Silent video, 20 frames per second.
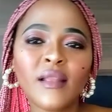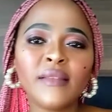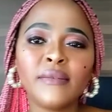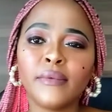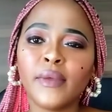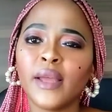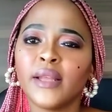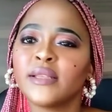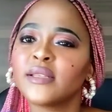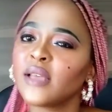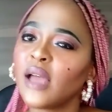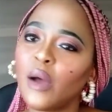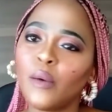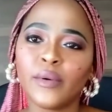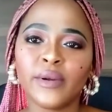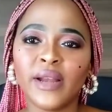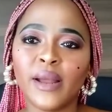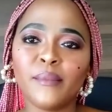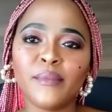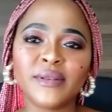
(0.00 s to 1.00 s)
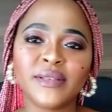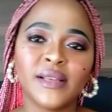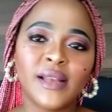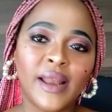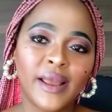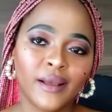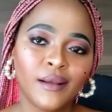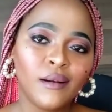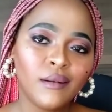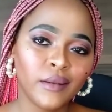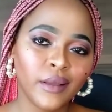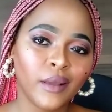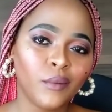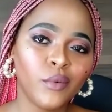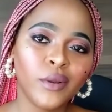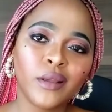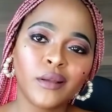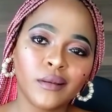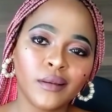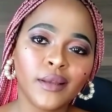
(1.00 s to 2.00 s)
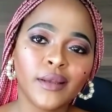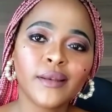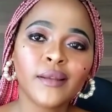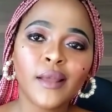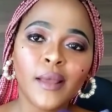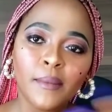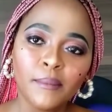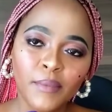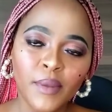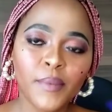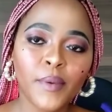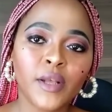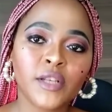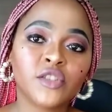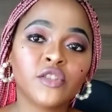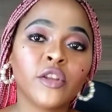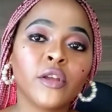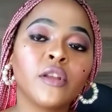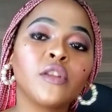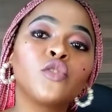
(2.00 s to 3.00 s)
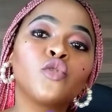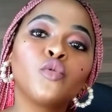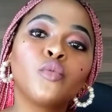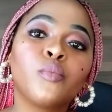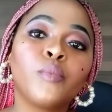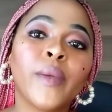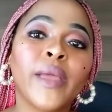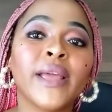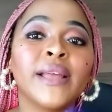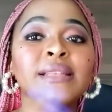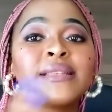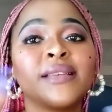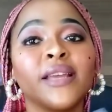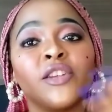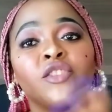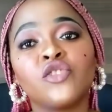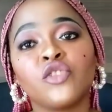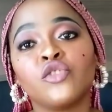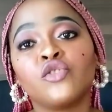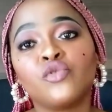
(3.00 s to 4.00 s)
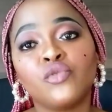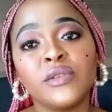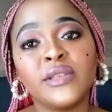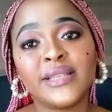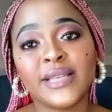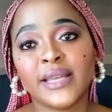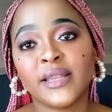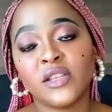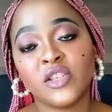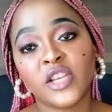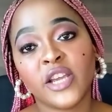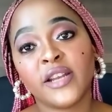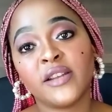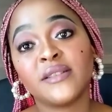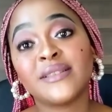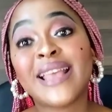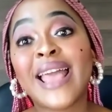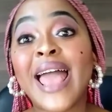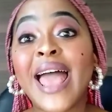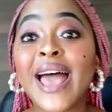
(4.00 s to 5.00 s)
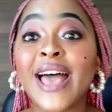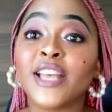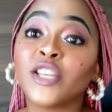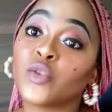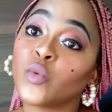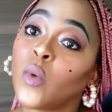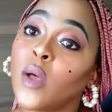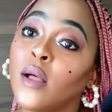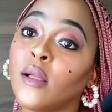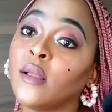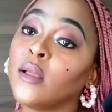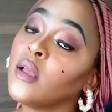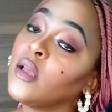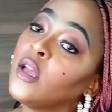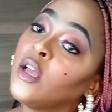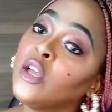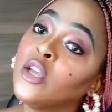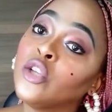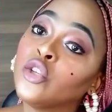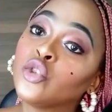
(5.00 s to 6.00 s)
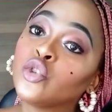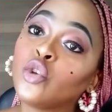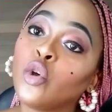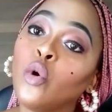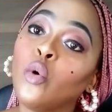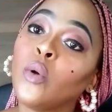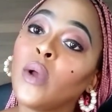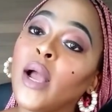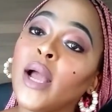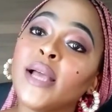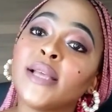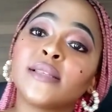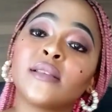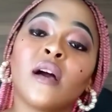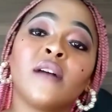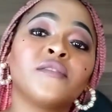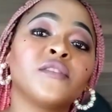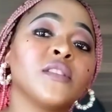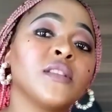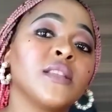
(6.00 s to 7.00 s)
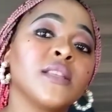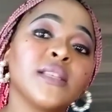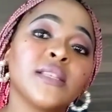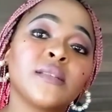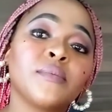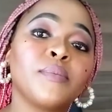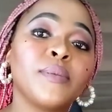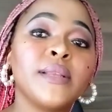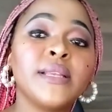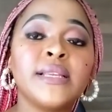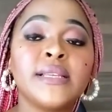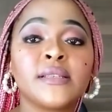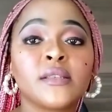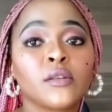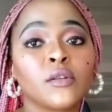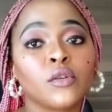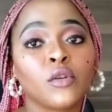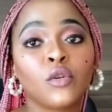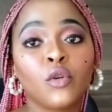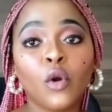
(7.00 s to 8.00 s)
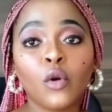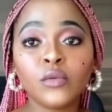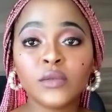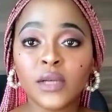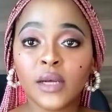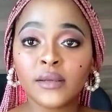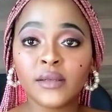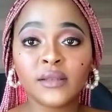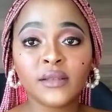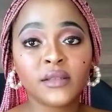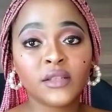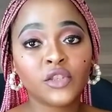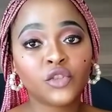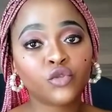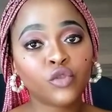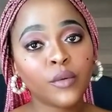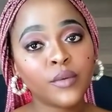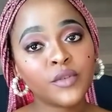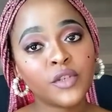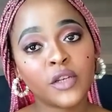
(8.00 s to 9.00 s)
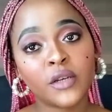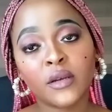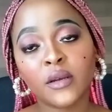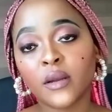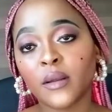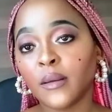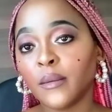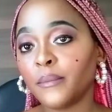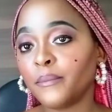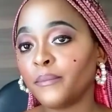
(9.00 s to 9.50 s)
that our numbers are like, okay, we're good. People are starting to pay attention to these other channels as well. So guys, after this, please go down in the description